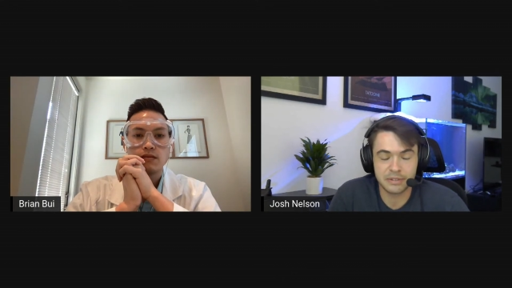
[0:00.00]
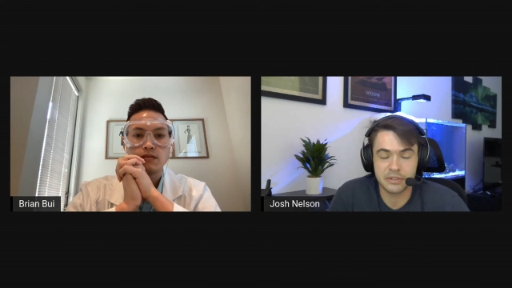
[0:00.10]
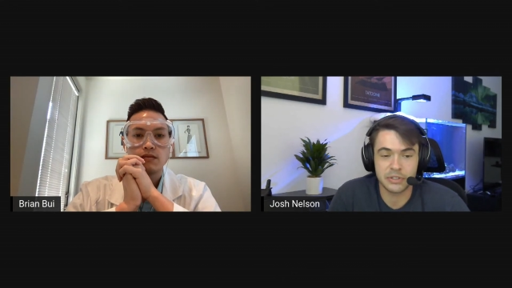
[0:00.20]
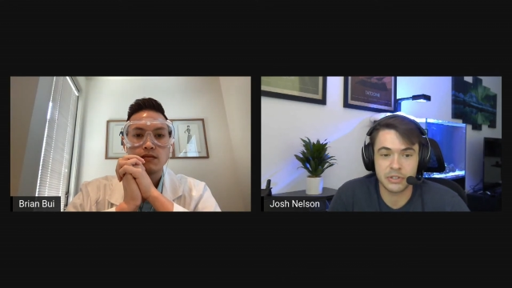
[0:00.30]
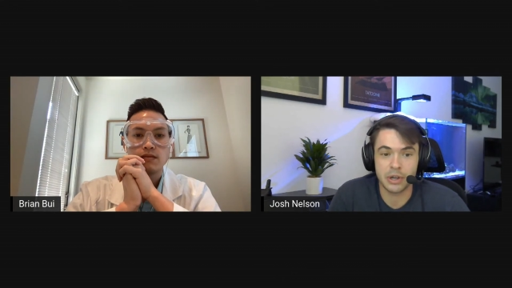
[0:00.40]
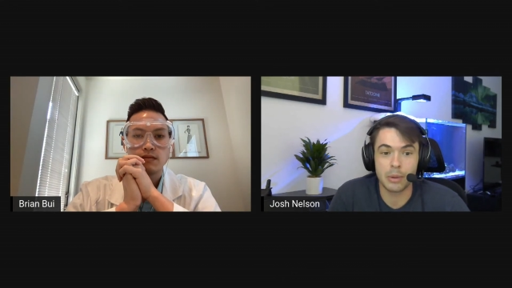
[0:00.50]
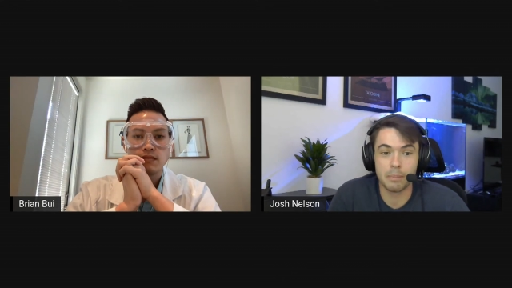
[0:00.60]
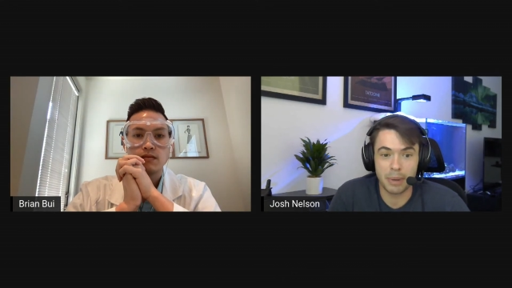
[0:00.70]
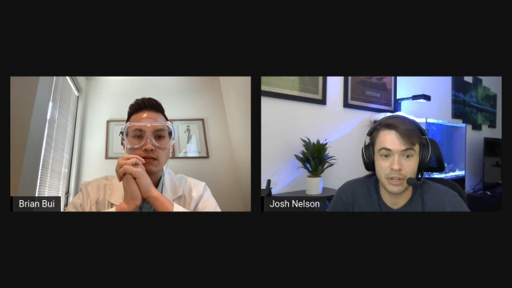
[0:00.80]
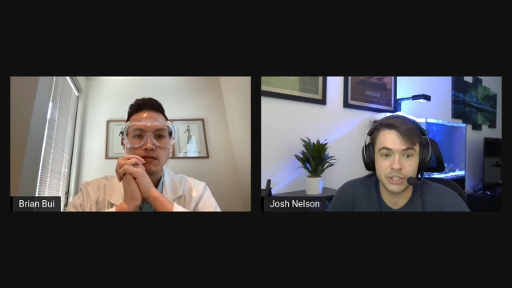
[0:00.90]
Speaker 1: just a
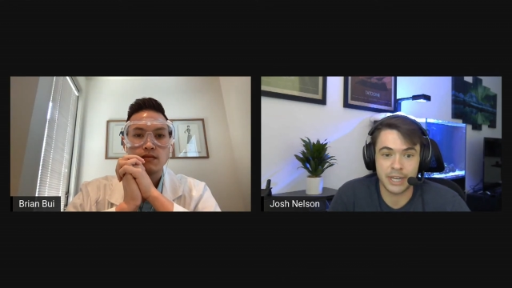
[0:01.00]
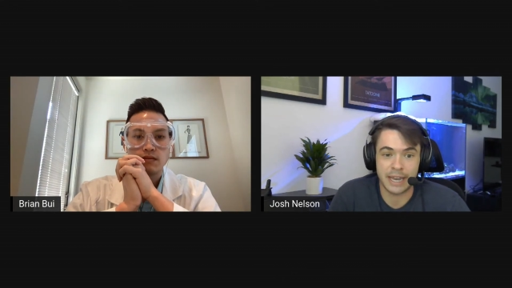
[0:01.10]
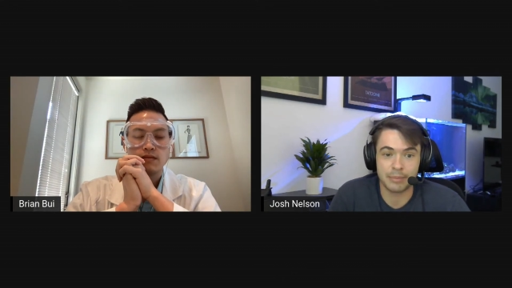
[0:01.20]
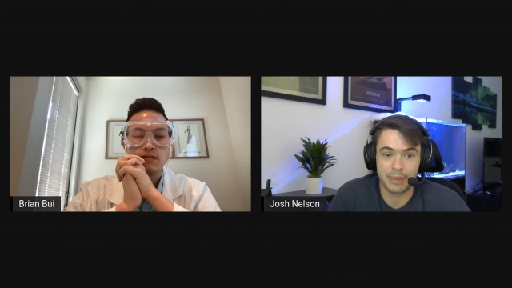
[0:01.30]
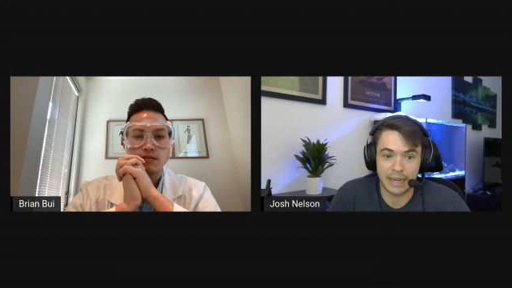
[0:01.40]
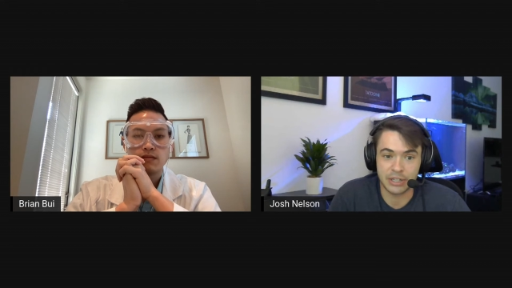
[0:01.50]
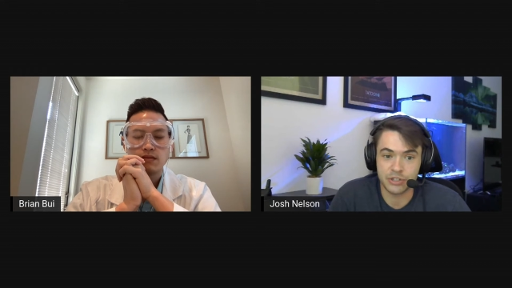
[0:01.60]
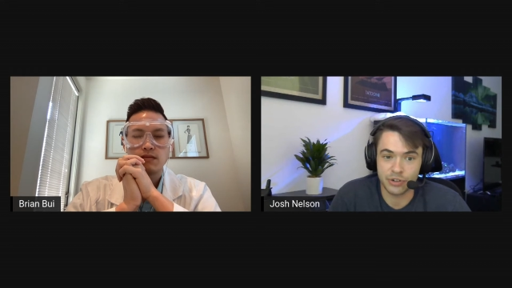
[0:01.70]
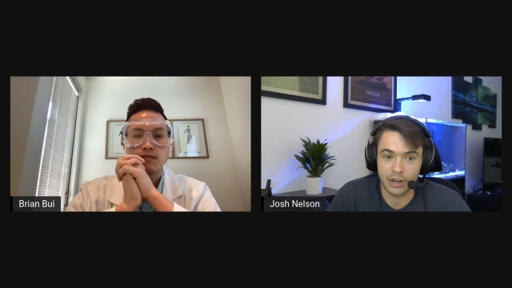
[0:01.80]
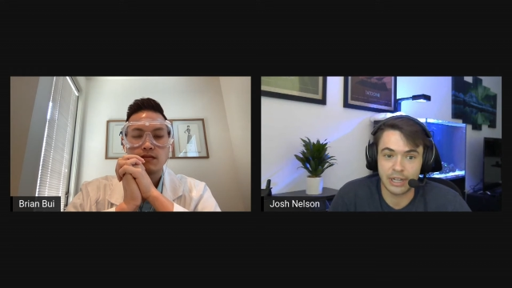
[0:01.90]
bunch of
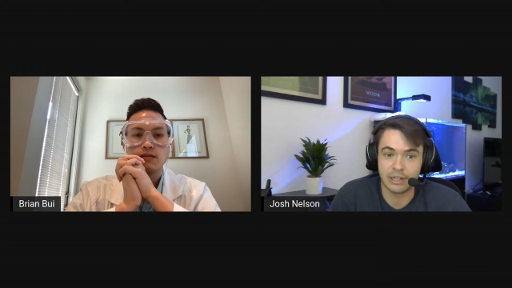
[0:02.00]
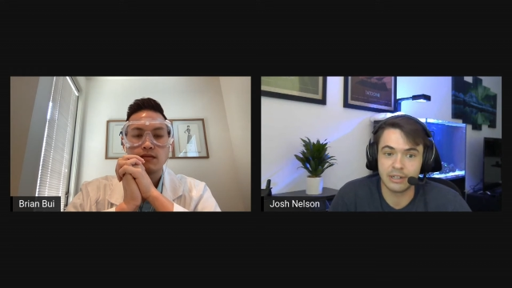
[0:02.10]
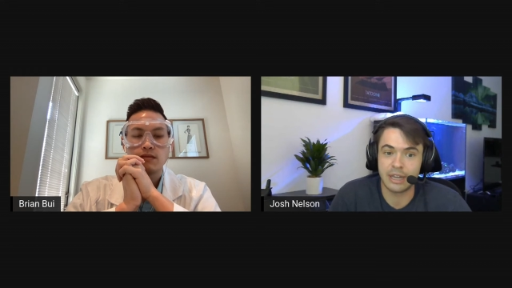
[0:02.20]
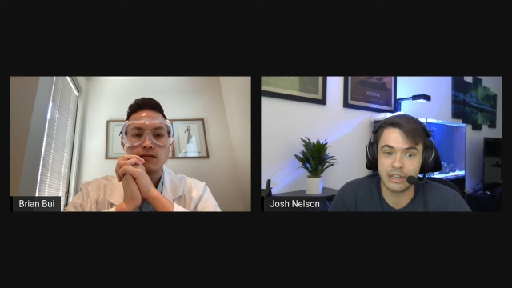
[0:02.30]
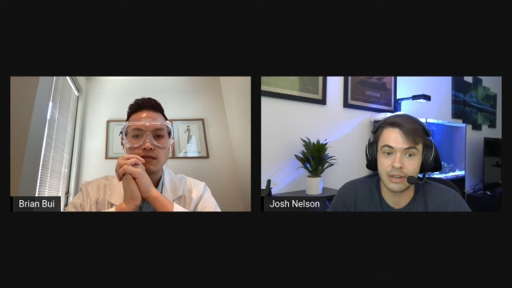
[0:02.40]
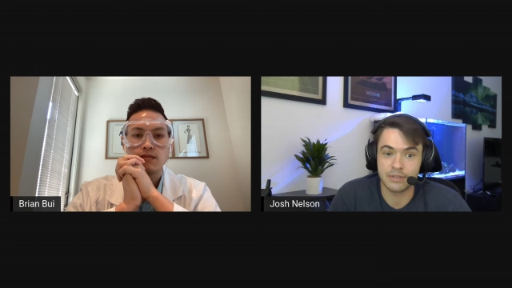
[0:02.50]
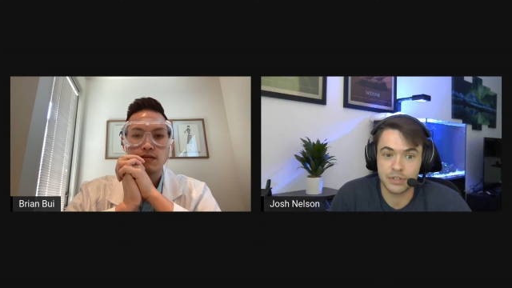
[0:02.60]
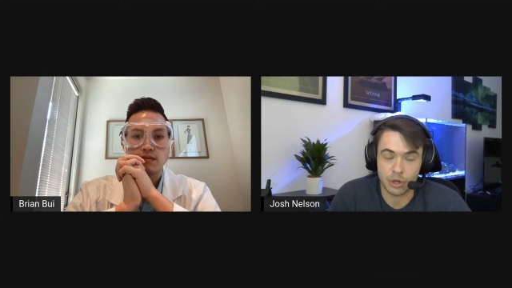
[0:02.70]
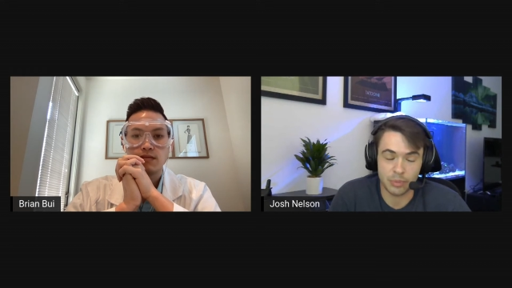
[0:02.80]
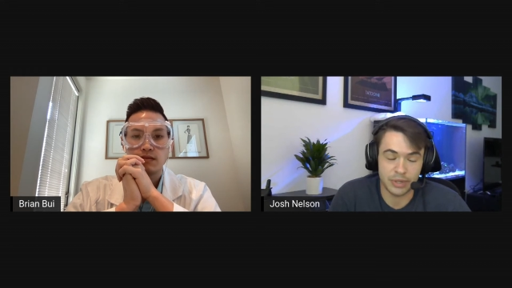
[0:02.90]
campaigns running and you have
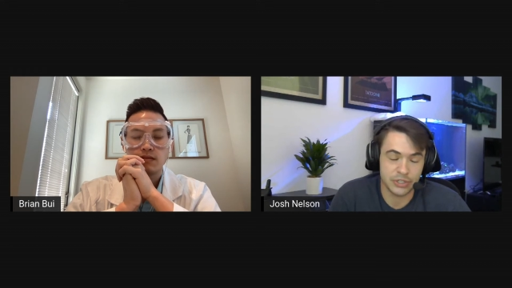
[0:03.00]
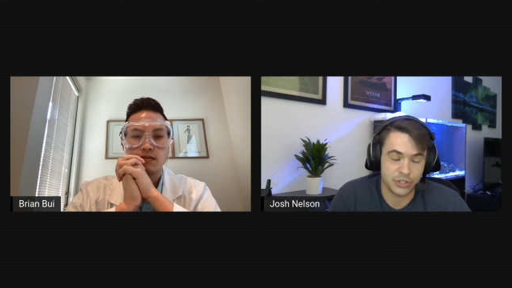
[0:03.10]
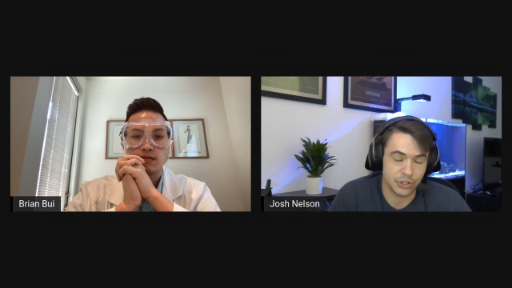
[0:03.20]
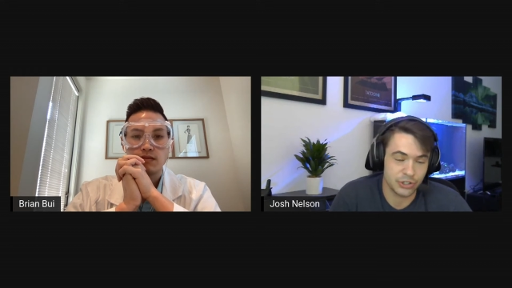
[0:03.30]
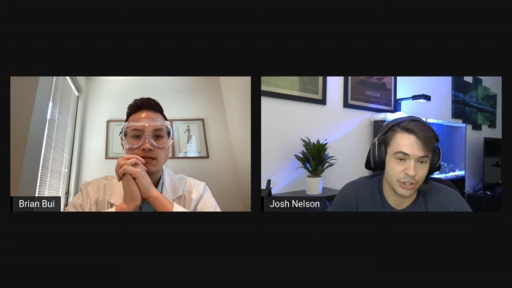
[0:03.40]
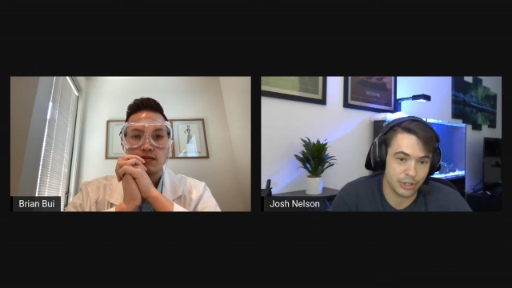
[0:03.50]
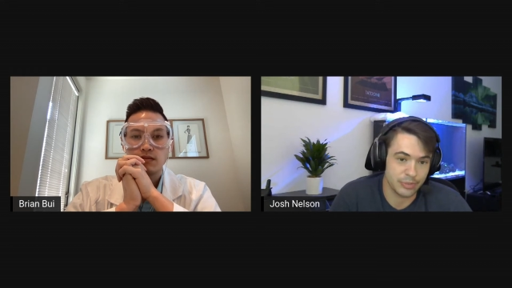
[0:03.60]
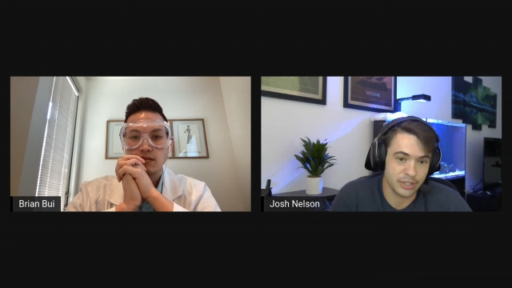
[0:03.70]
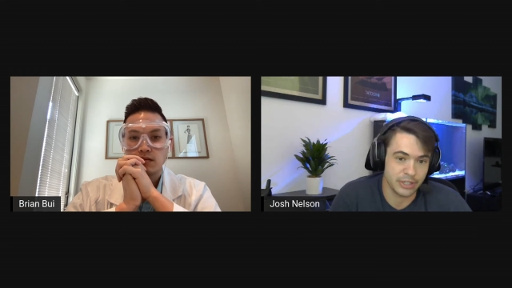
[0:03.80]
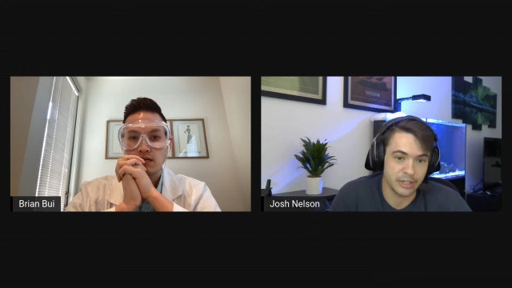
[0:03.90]
so many search
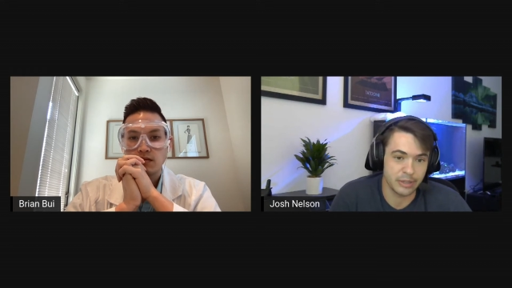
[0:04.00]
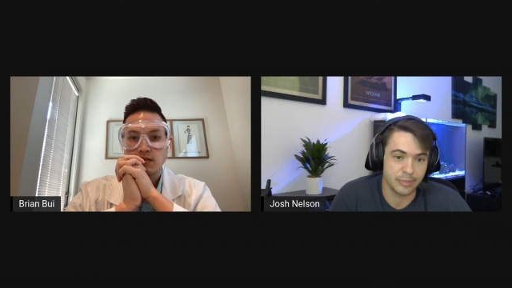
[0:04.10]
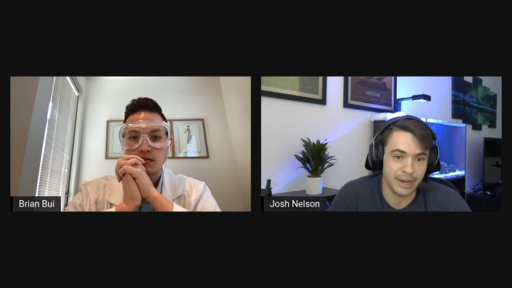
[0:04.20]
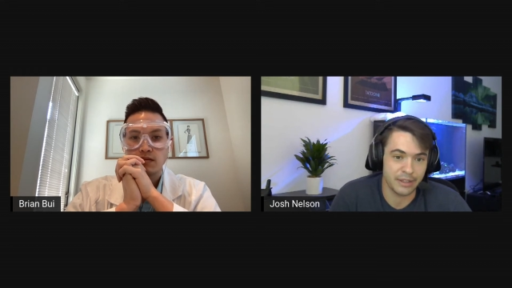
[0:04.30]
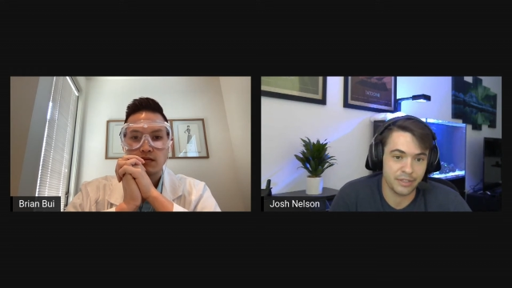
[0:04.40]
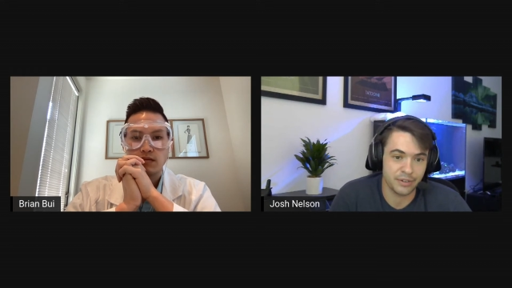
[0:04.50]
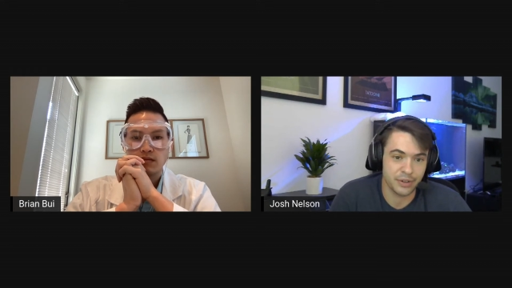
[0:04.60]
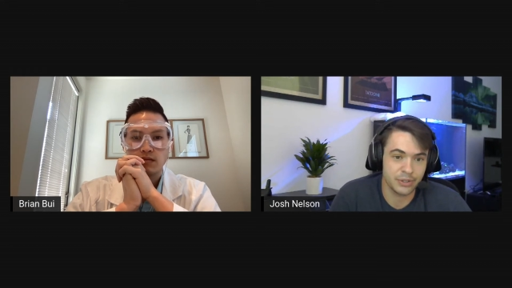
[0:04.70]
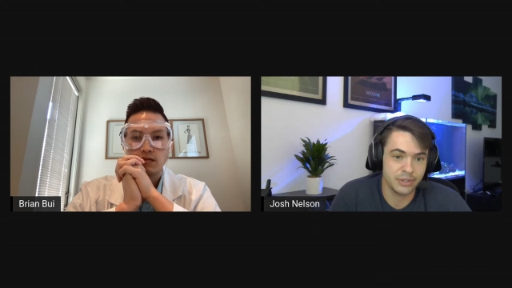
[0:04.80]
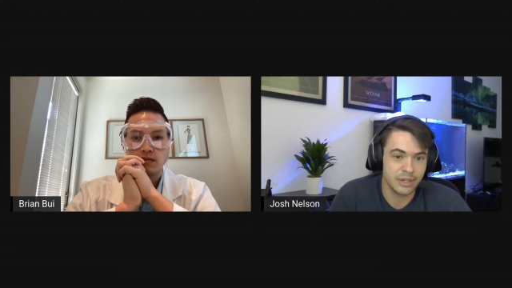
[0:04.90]
terms that you need to mine
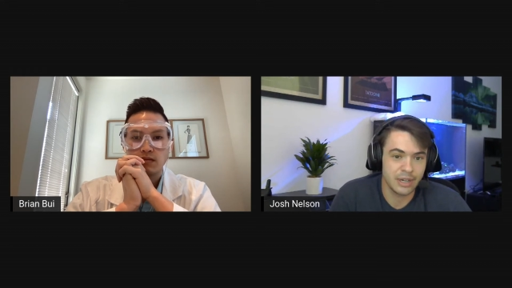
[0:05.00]
through,